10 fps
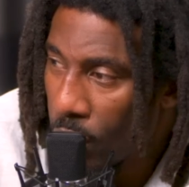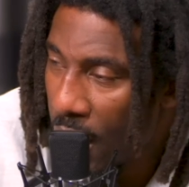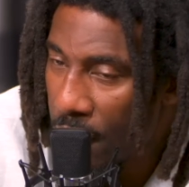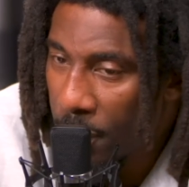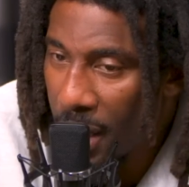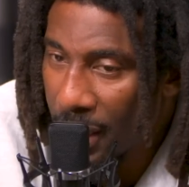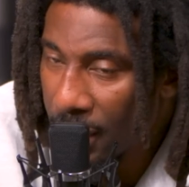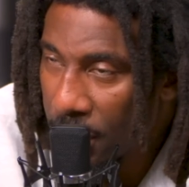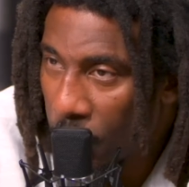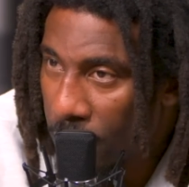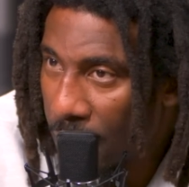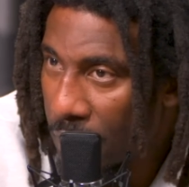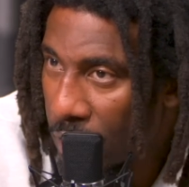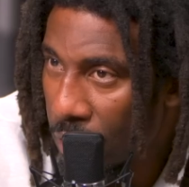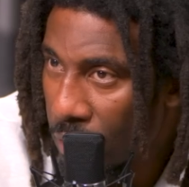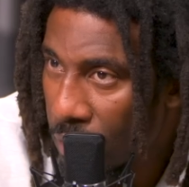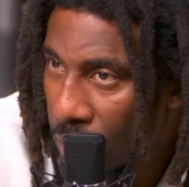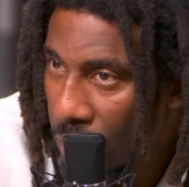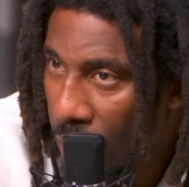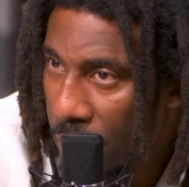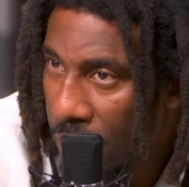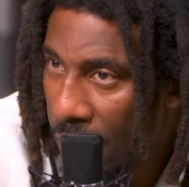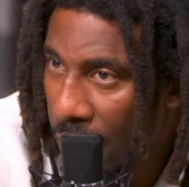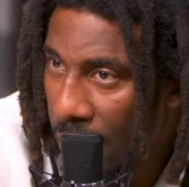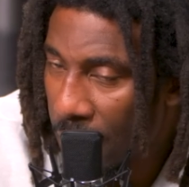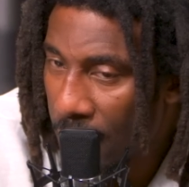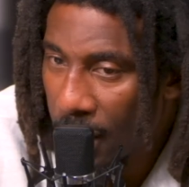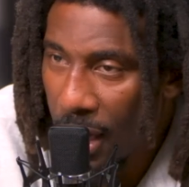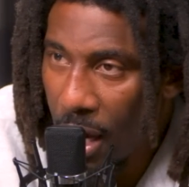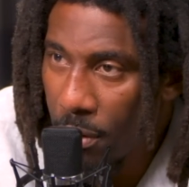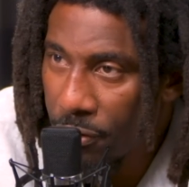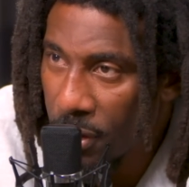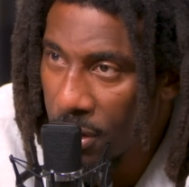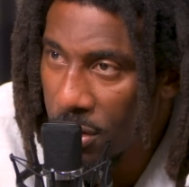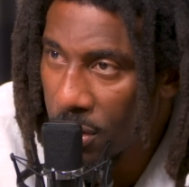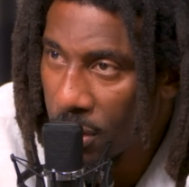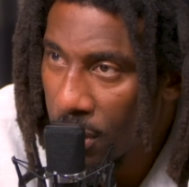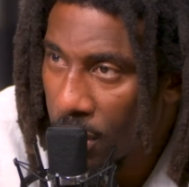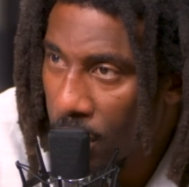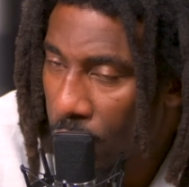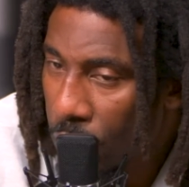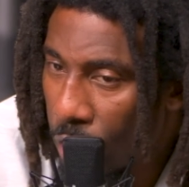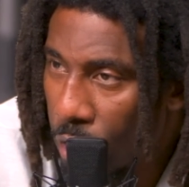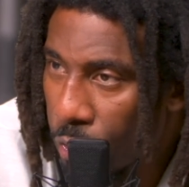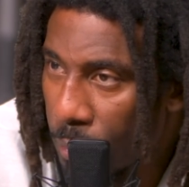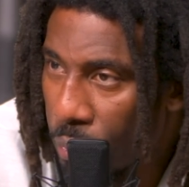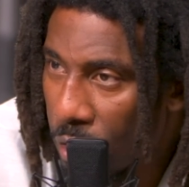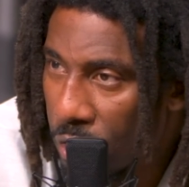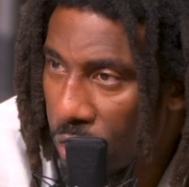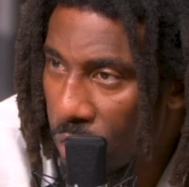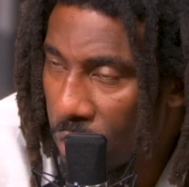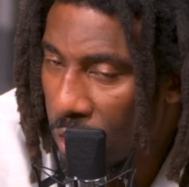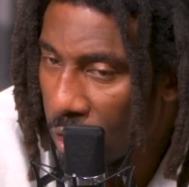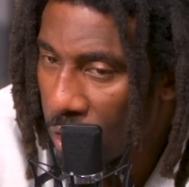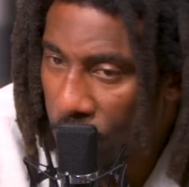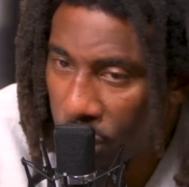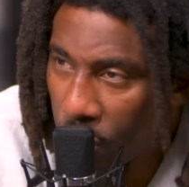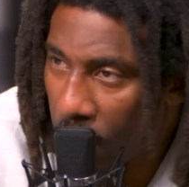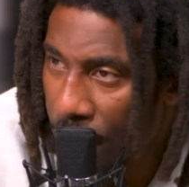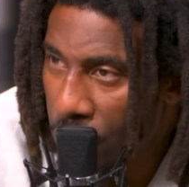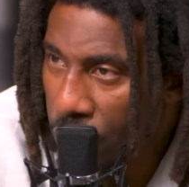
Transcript: Everybody can do what they do. You know what I'm saying? I'm a finisher, Q a three-point shooter, Joe off the